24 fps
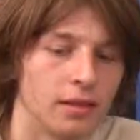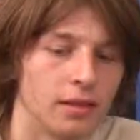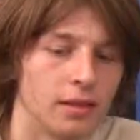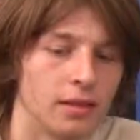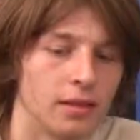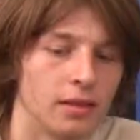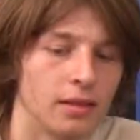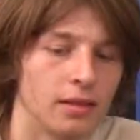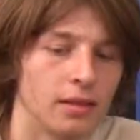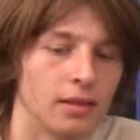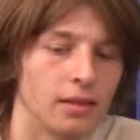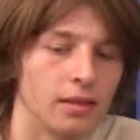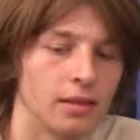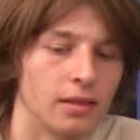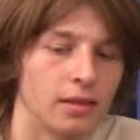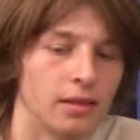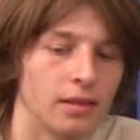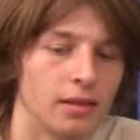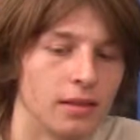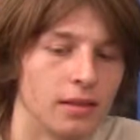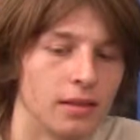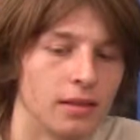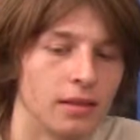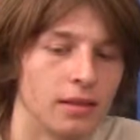
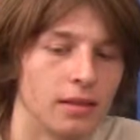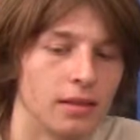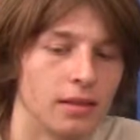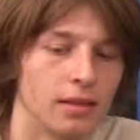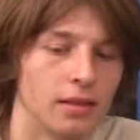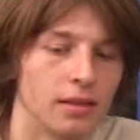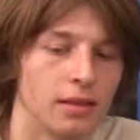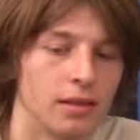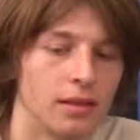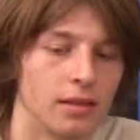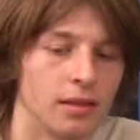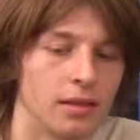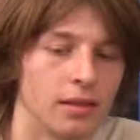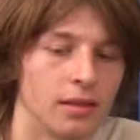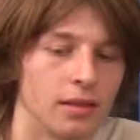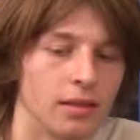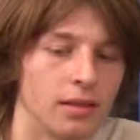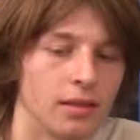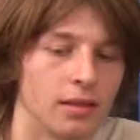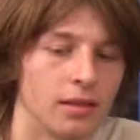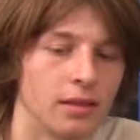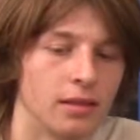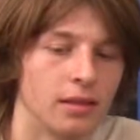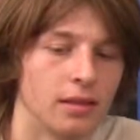
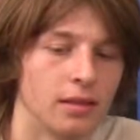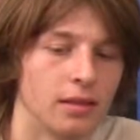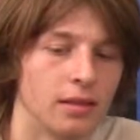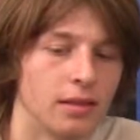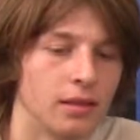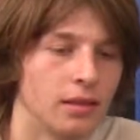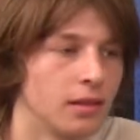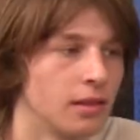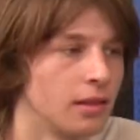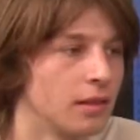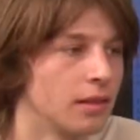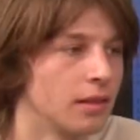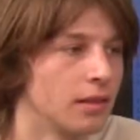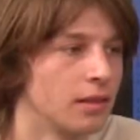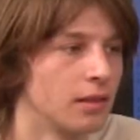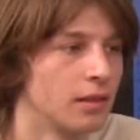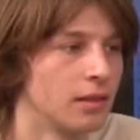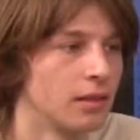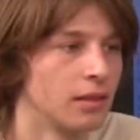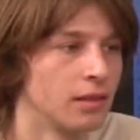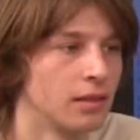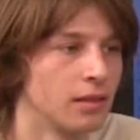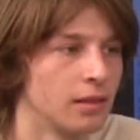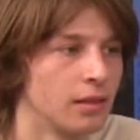
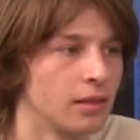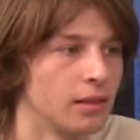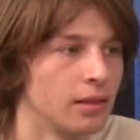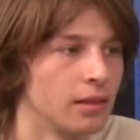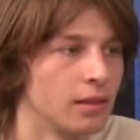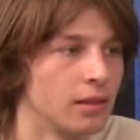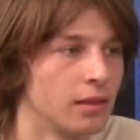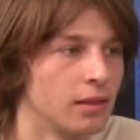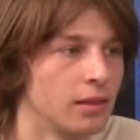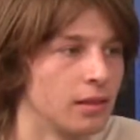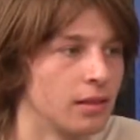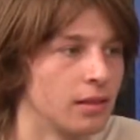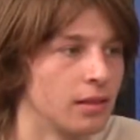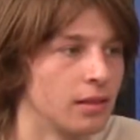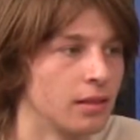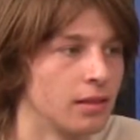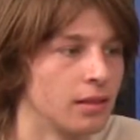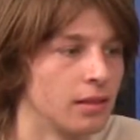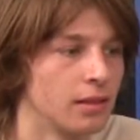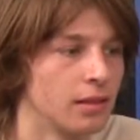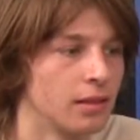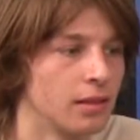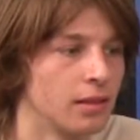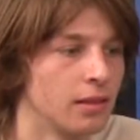
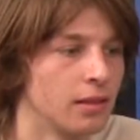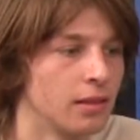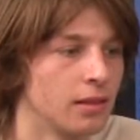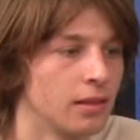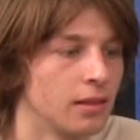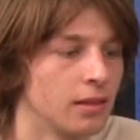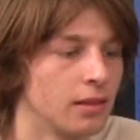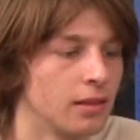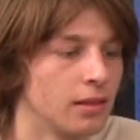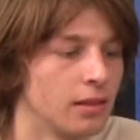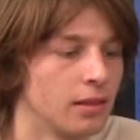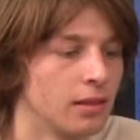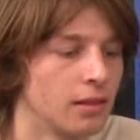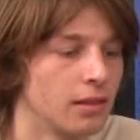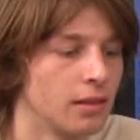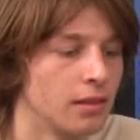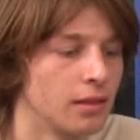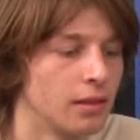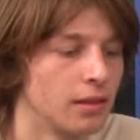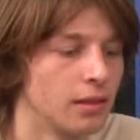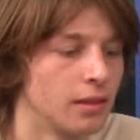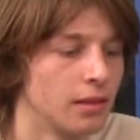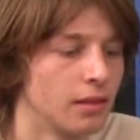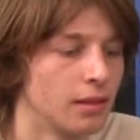
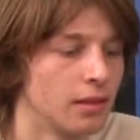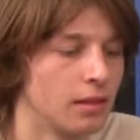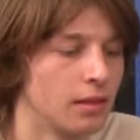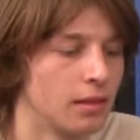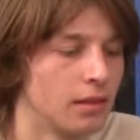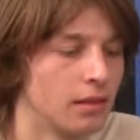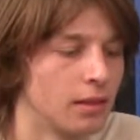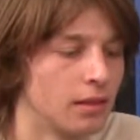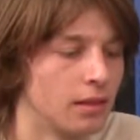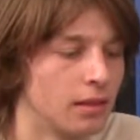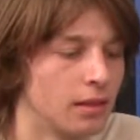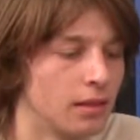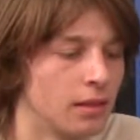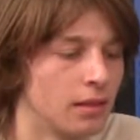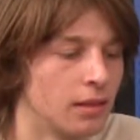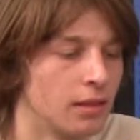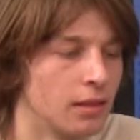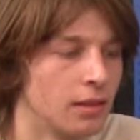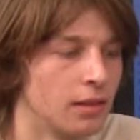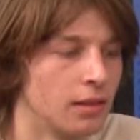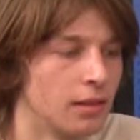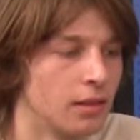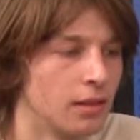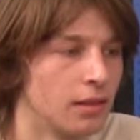
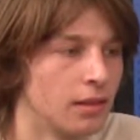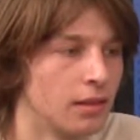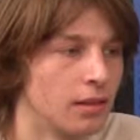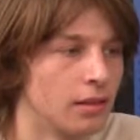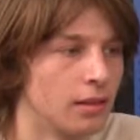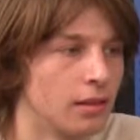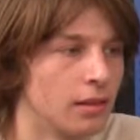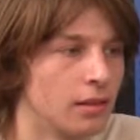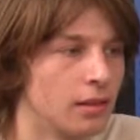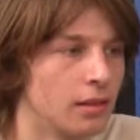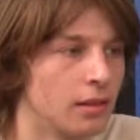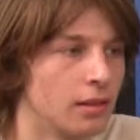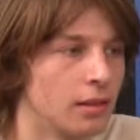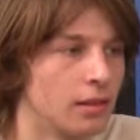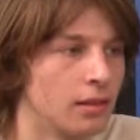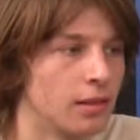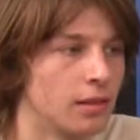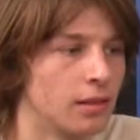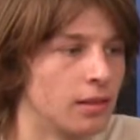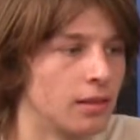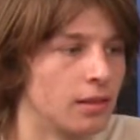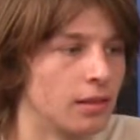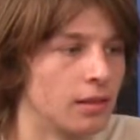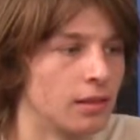
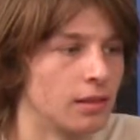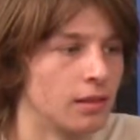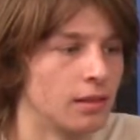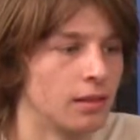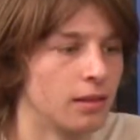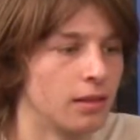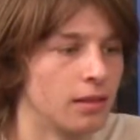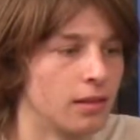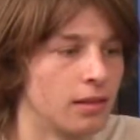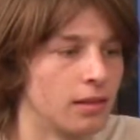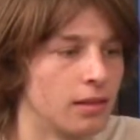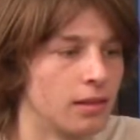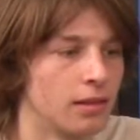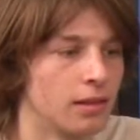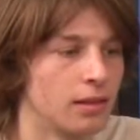(silent)